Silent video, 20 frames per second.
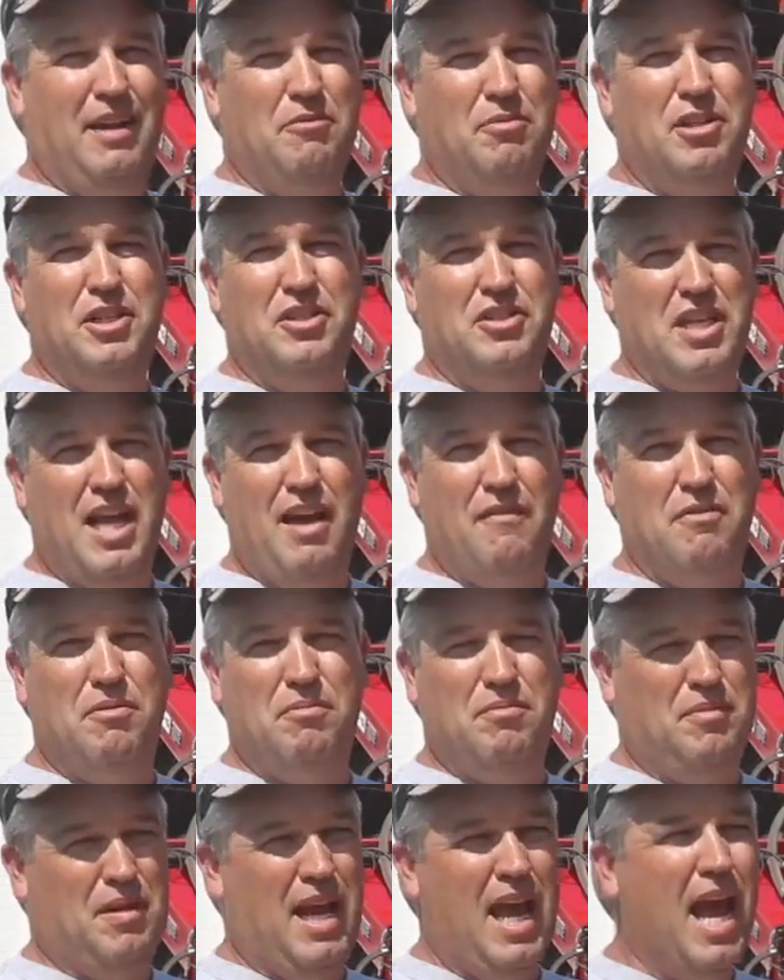We just haven't
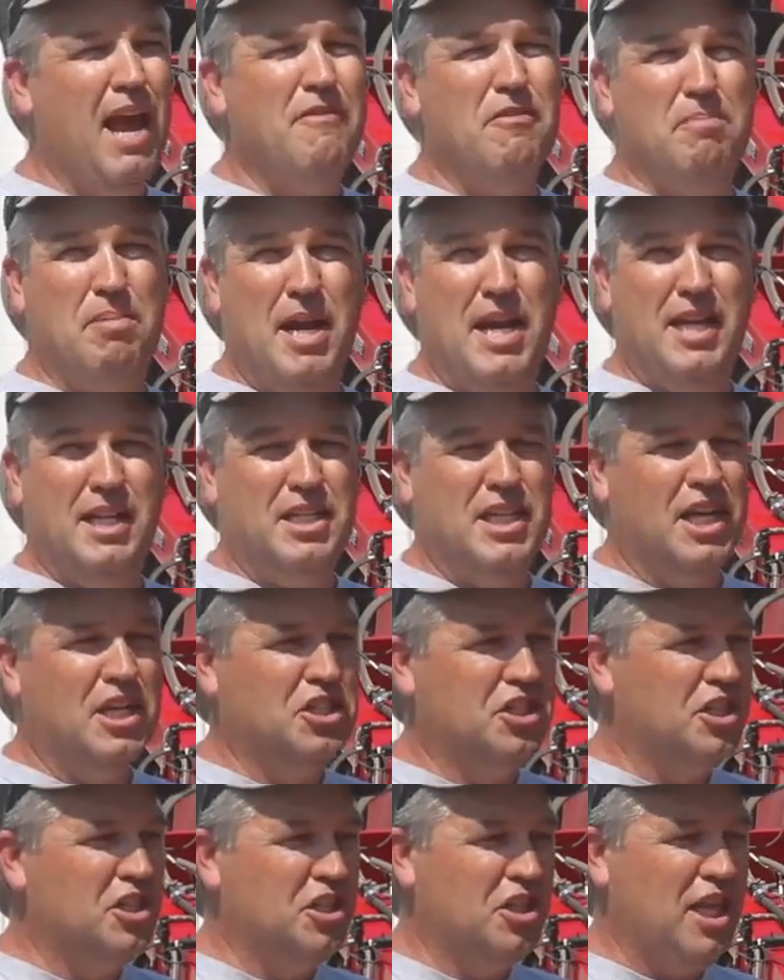paid
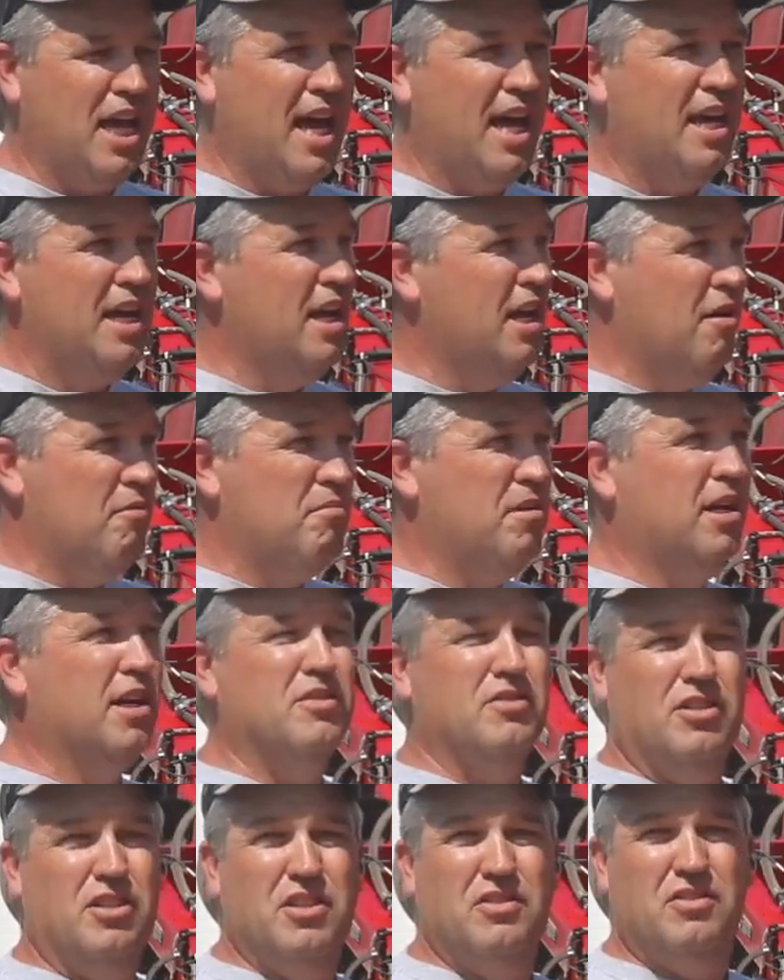attention to that,
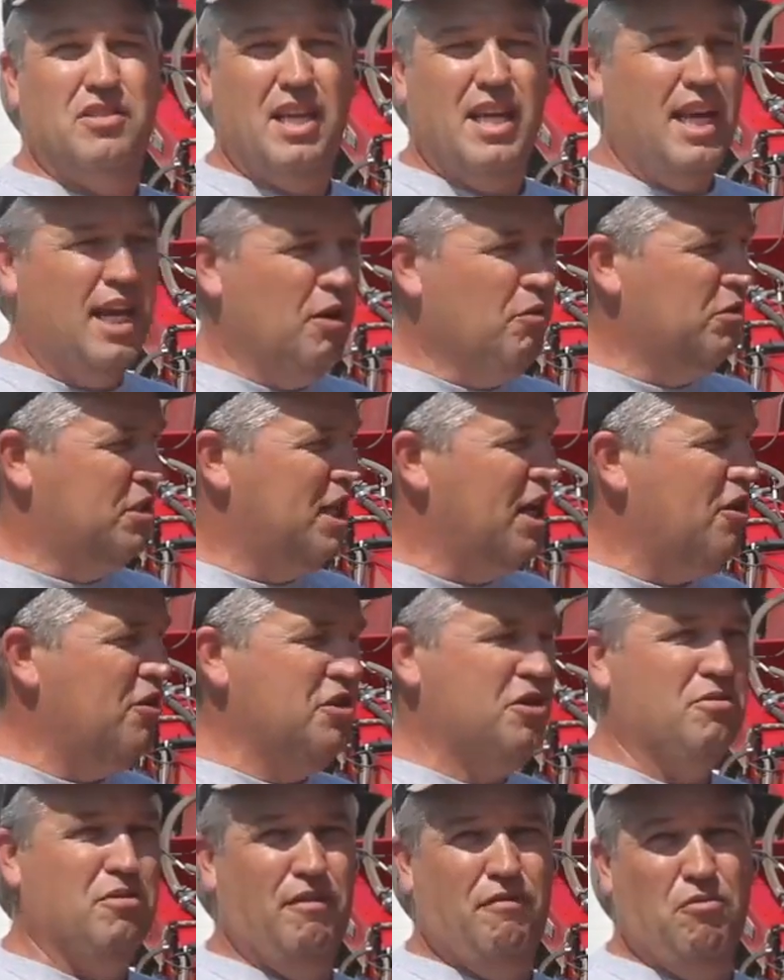because it will
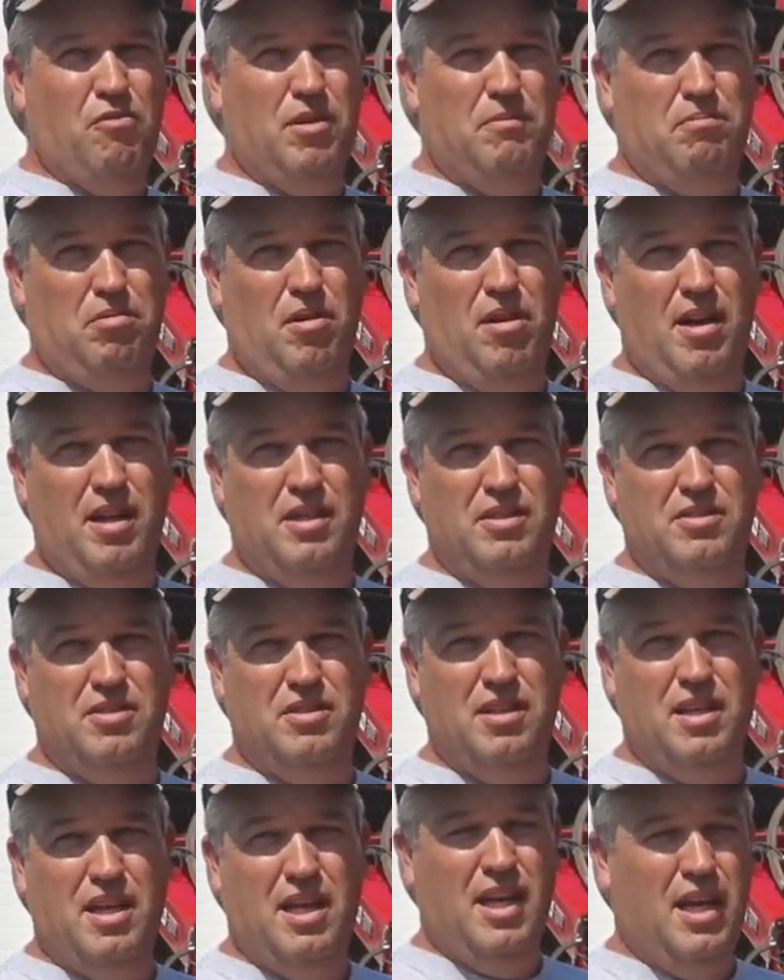tell you if one plugs.
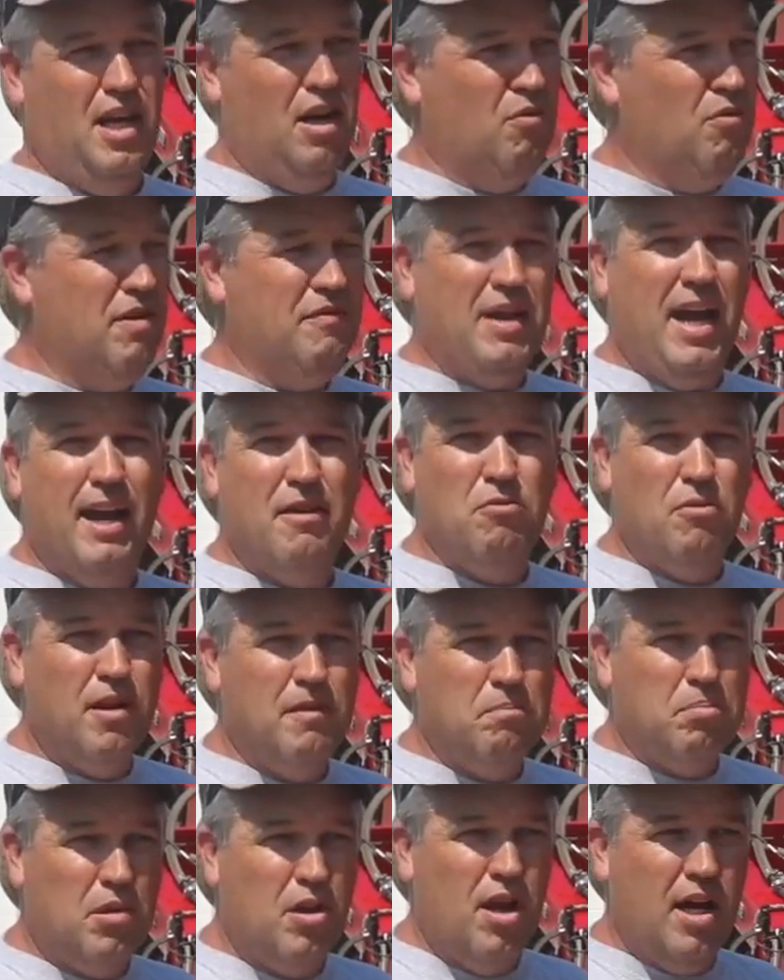We've had
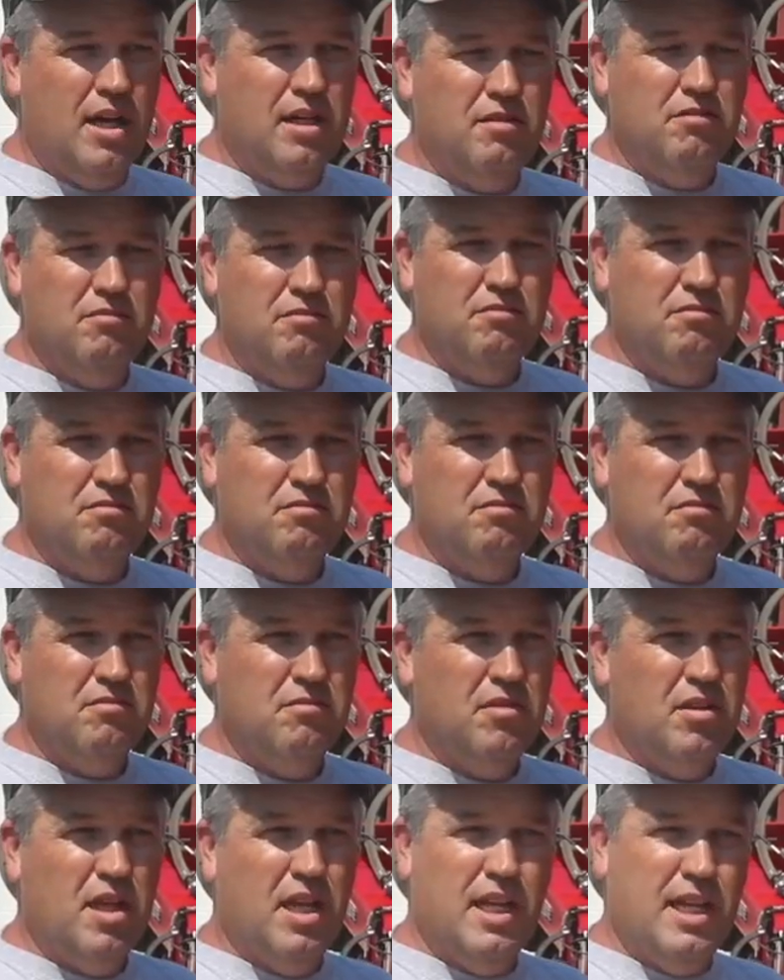one plug,
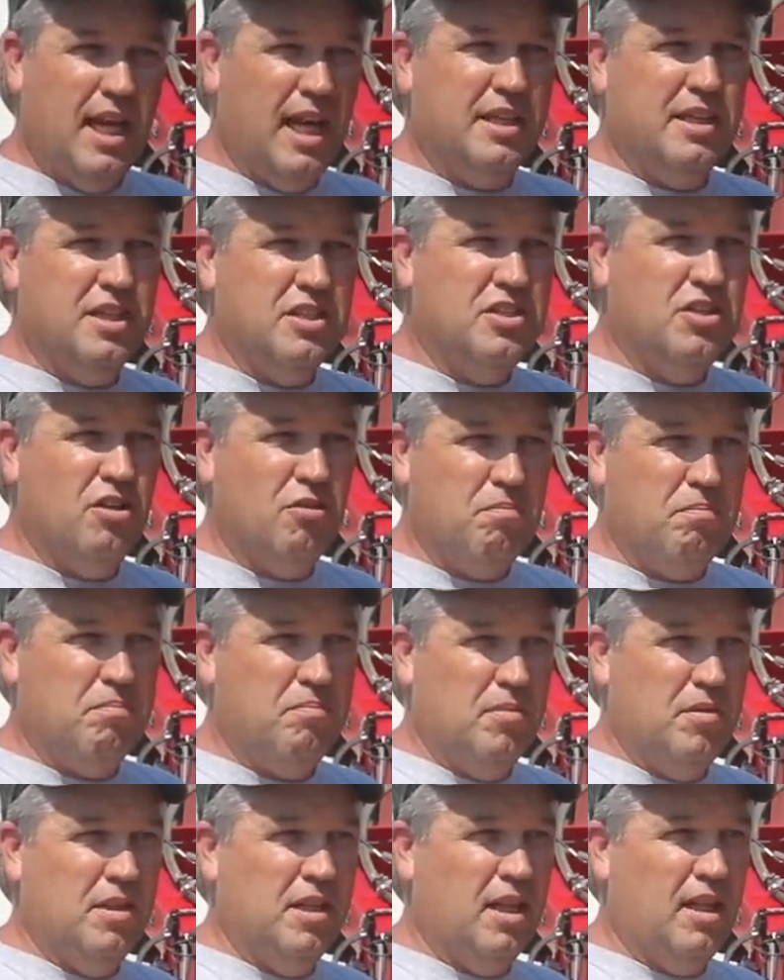not this year,
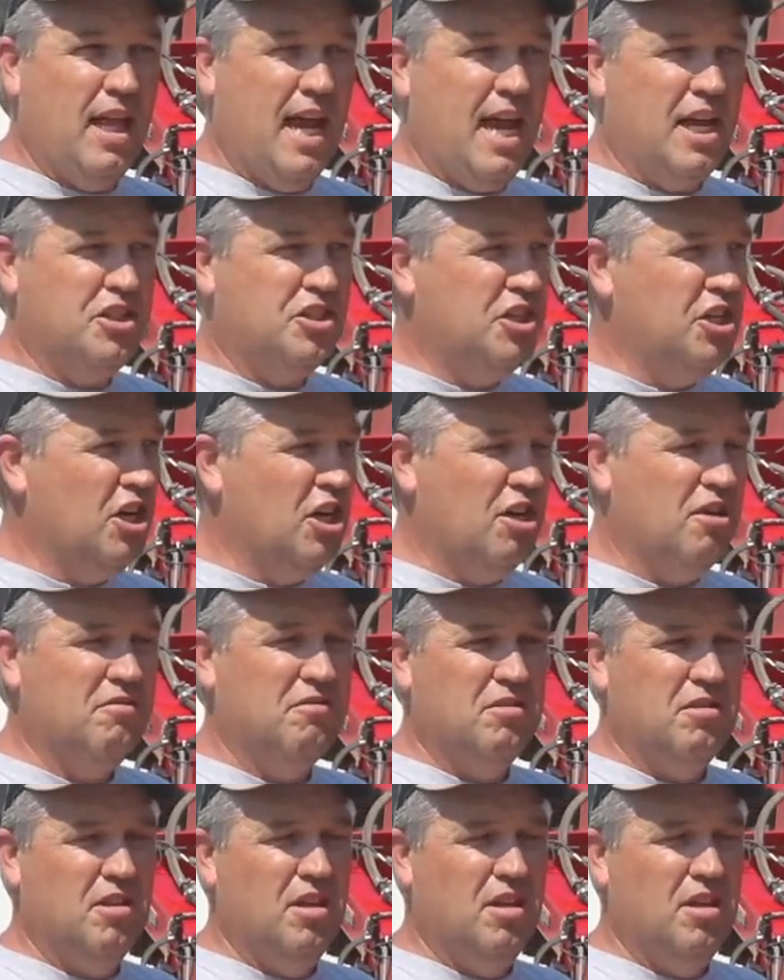in the last year,